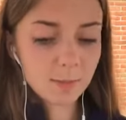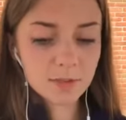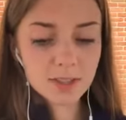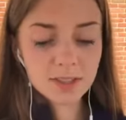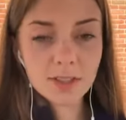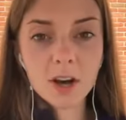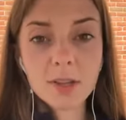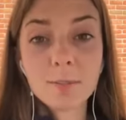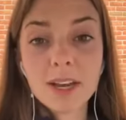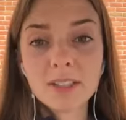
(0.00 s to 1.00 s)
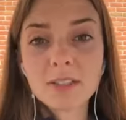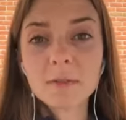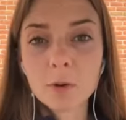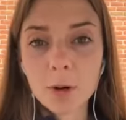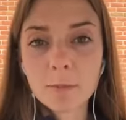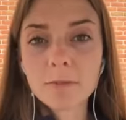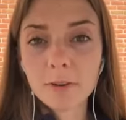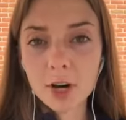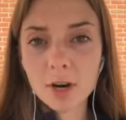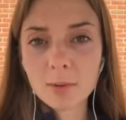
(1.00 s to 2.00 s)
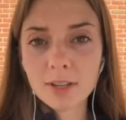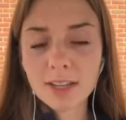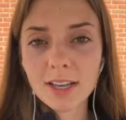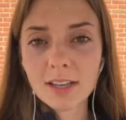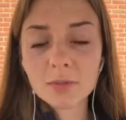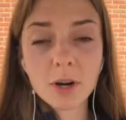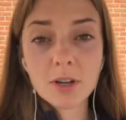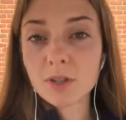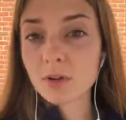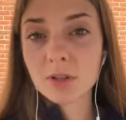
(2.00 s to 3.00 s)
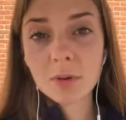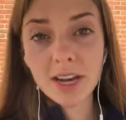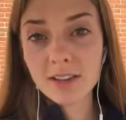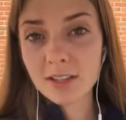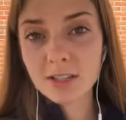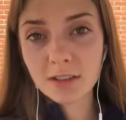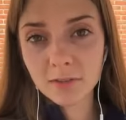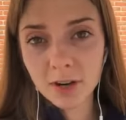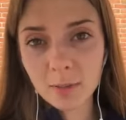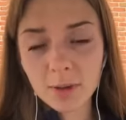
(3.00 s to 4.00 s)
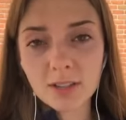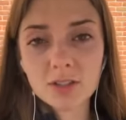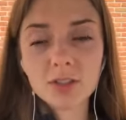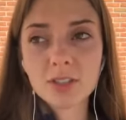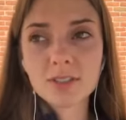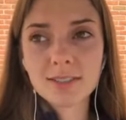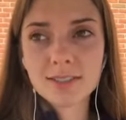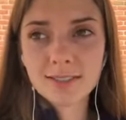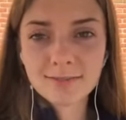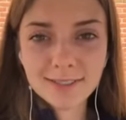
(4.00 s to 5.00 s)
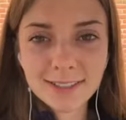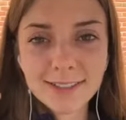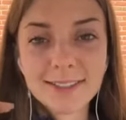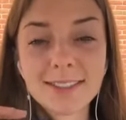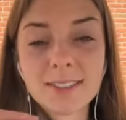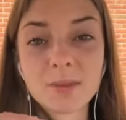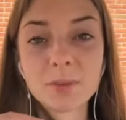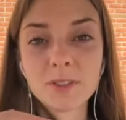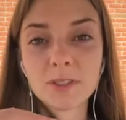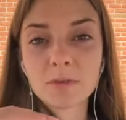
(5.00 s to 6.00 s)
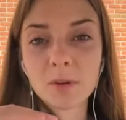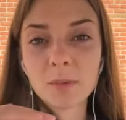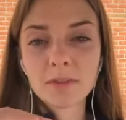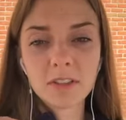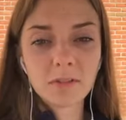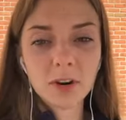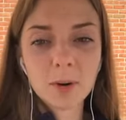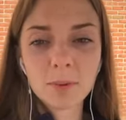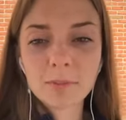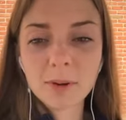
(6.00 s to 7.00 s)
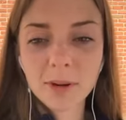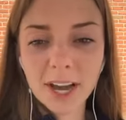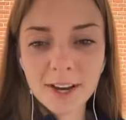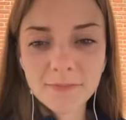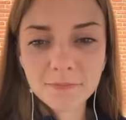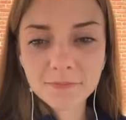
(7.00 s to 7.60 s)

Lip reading: This is called the base form verb, is where you don't do anything to the verb. It's just the simplest form of the verb, okay?